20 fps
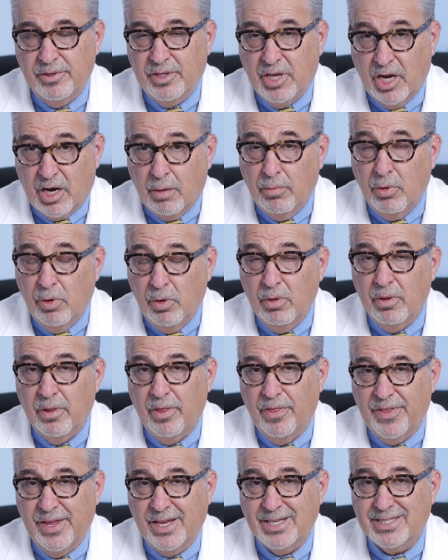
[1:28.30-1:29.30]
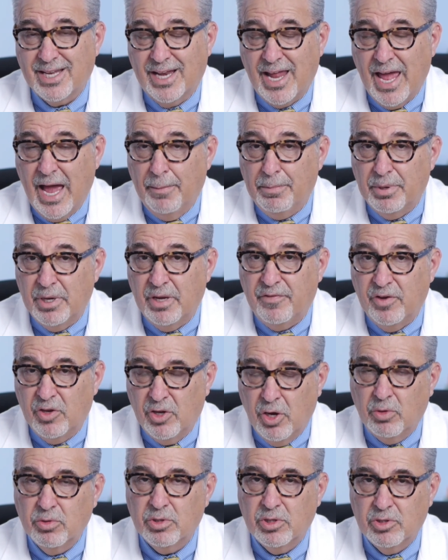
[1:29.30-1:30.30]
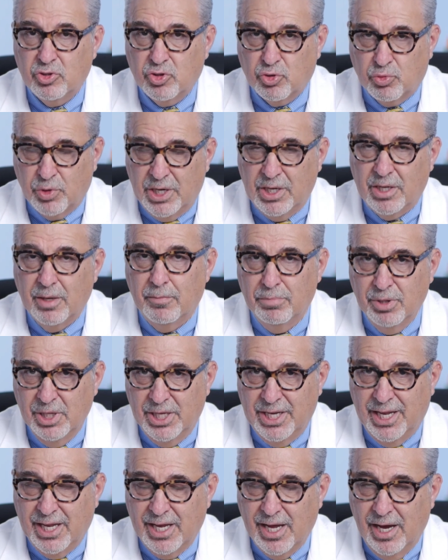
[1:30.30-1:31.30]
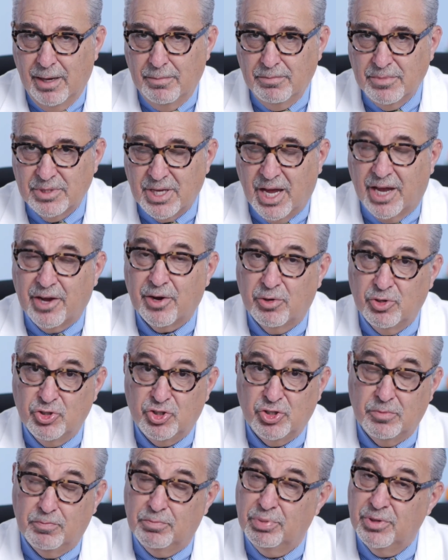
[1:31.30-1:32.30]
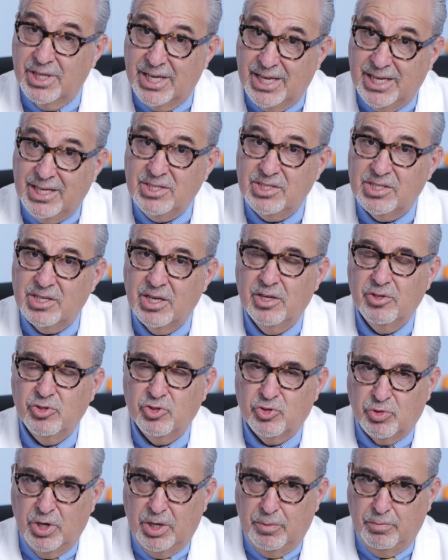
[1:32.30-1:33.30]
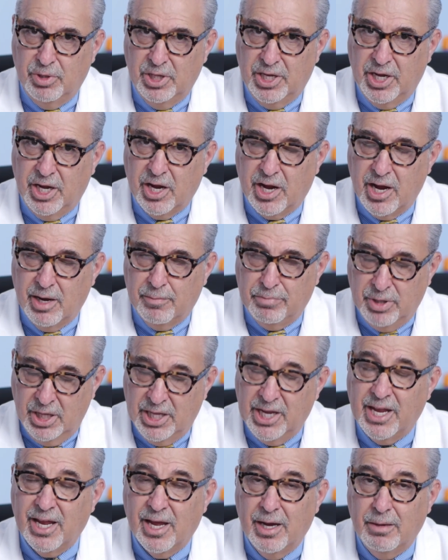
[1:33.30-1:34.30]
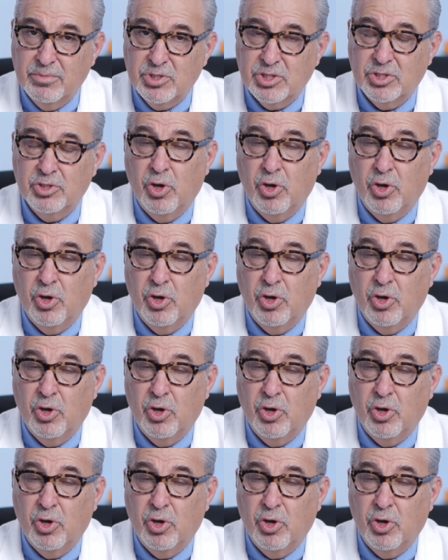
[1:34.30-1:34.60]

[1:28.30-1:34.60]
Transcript: Terrible things can happen if you don't treat bleeding gums. I urge you, please treat bleeding, bleeding gums.